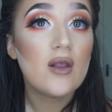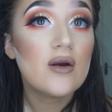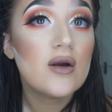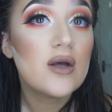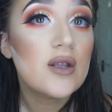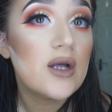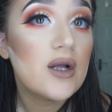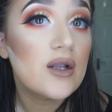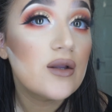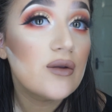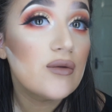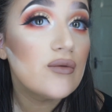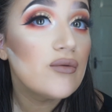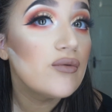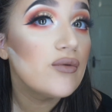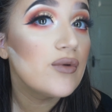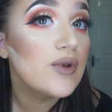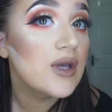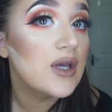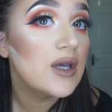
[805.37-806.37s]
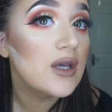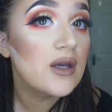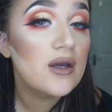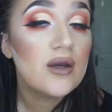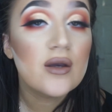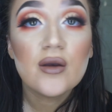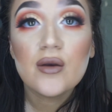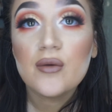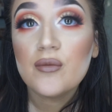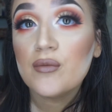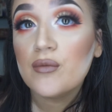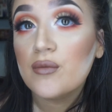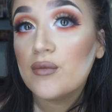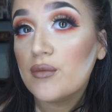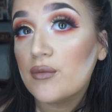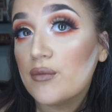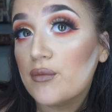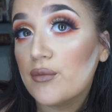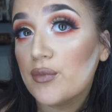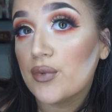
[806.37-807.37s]
Got that lovely
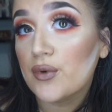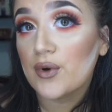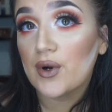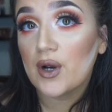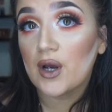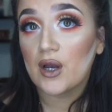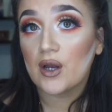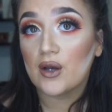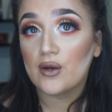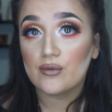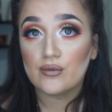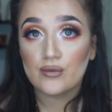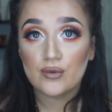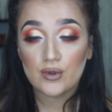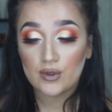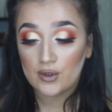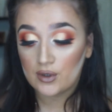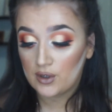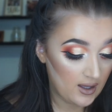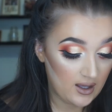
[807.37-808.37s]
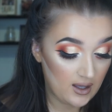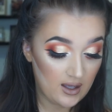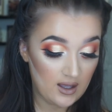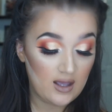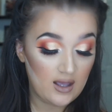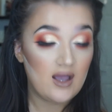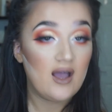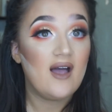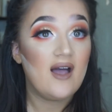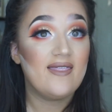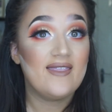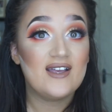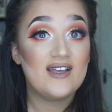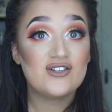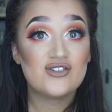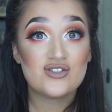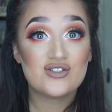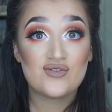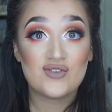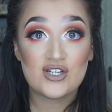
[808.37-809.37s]
brown, and then
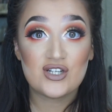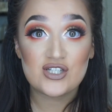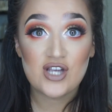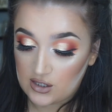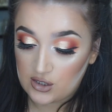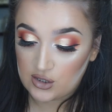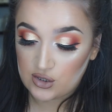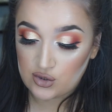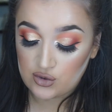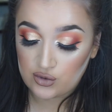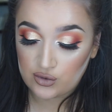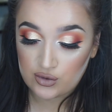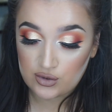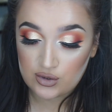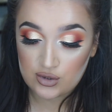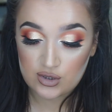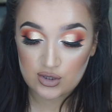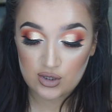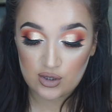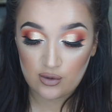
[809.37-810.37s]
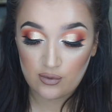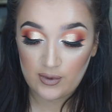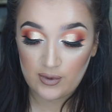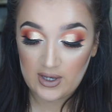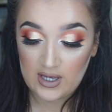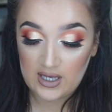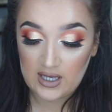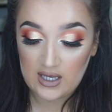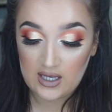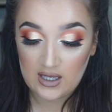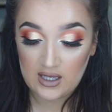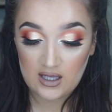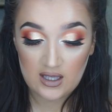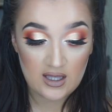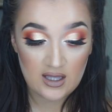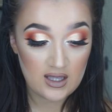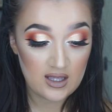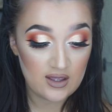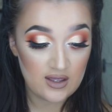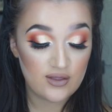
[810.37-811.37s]
just to finish up, dust away
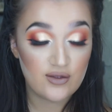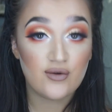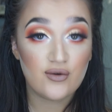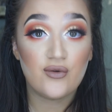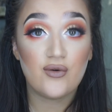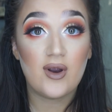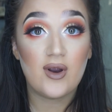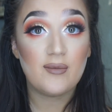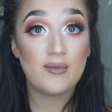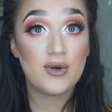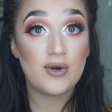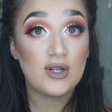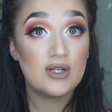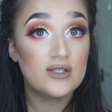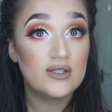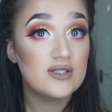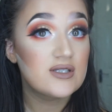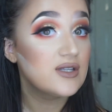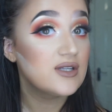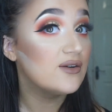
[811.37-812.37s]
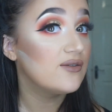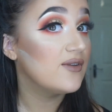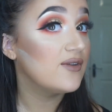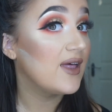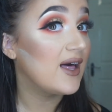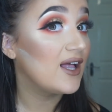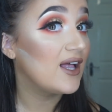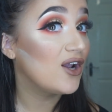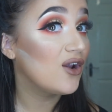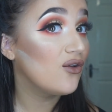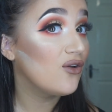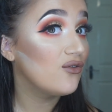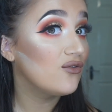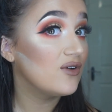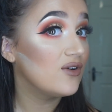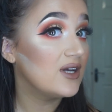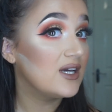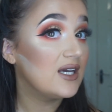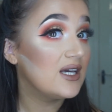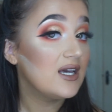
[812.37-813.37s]
the remnants of that
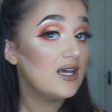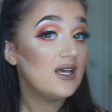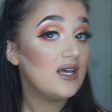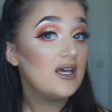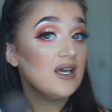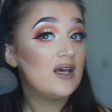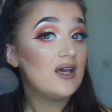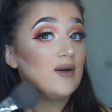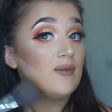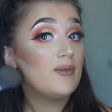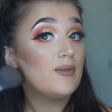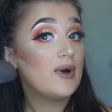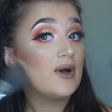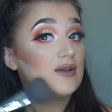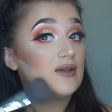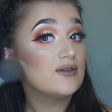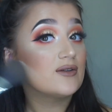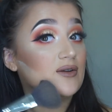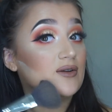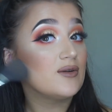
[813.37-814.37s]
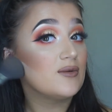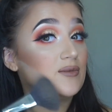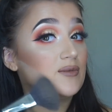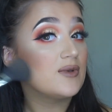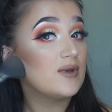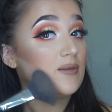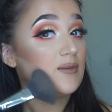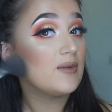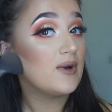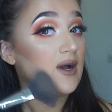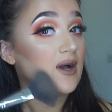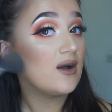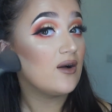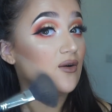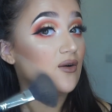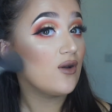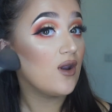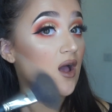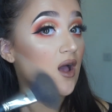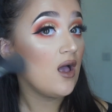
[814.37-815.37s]
lovely sculpting
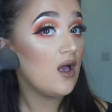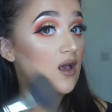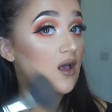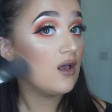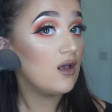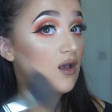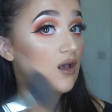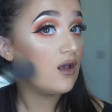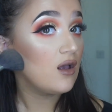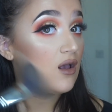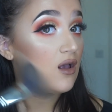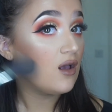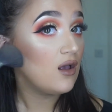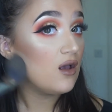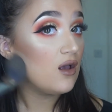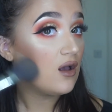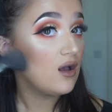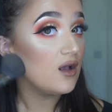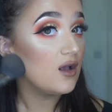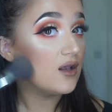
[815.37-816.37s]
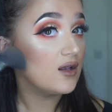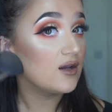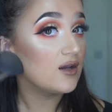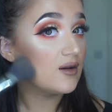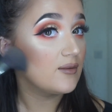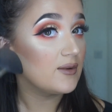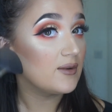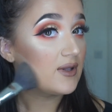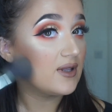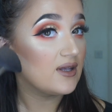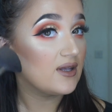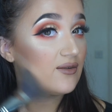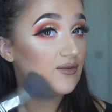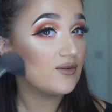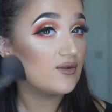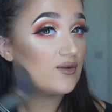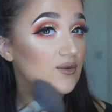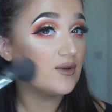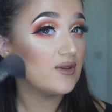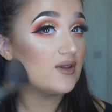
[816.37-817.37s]
powder, and you're going to be
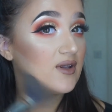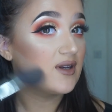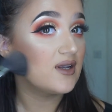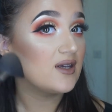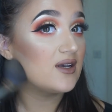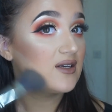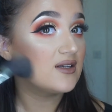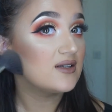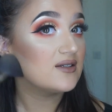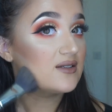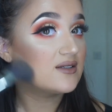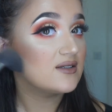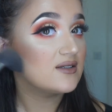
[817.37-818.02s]
left with a nice